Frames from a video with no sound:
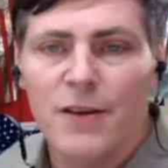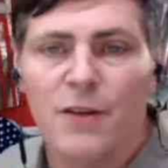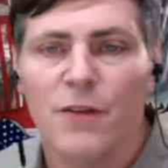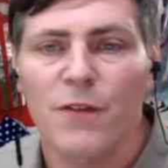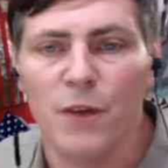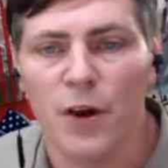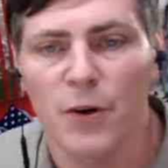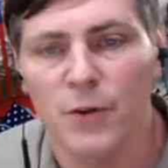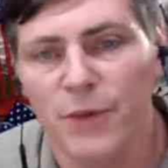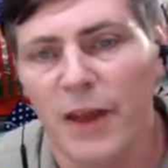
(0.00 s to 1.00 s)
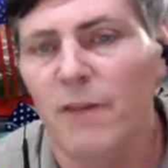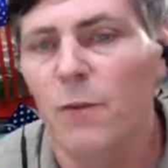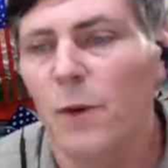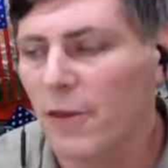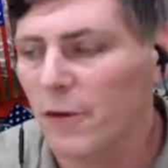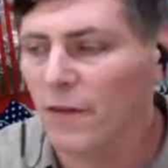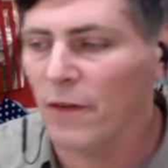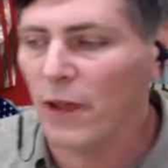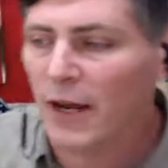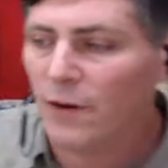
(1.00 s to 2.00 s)
So that's why there's a
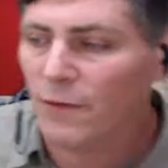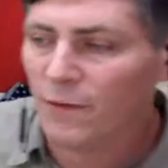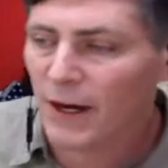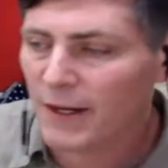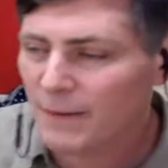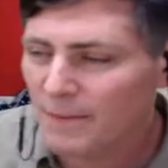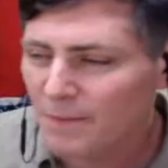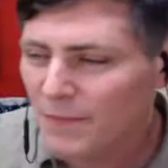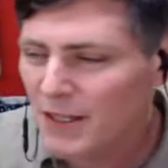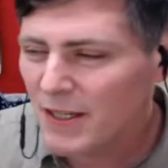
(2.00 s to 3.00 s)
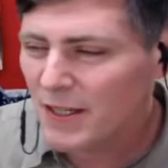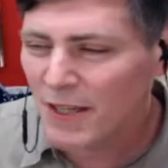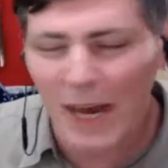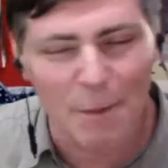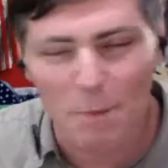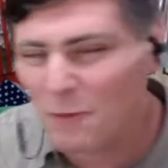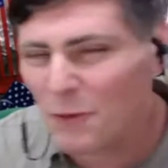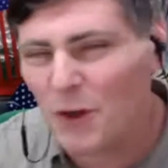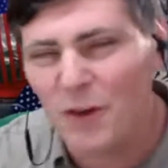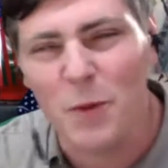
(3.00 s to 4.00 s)
lot of Happy
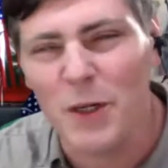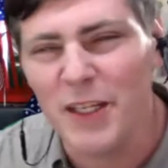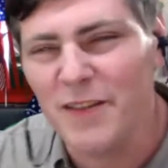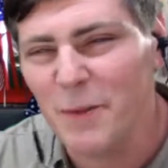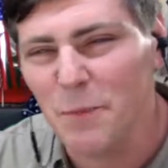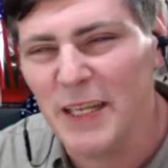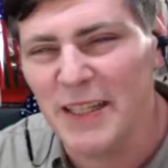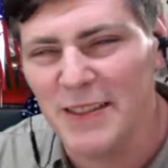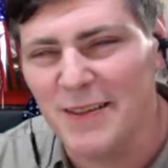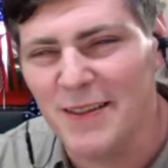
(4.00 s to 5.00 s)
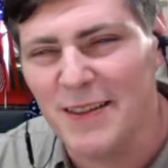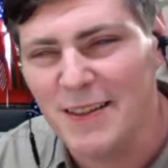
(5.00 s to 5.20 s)
Force 1 is a beast.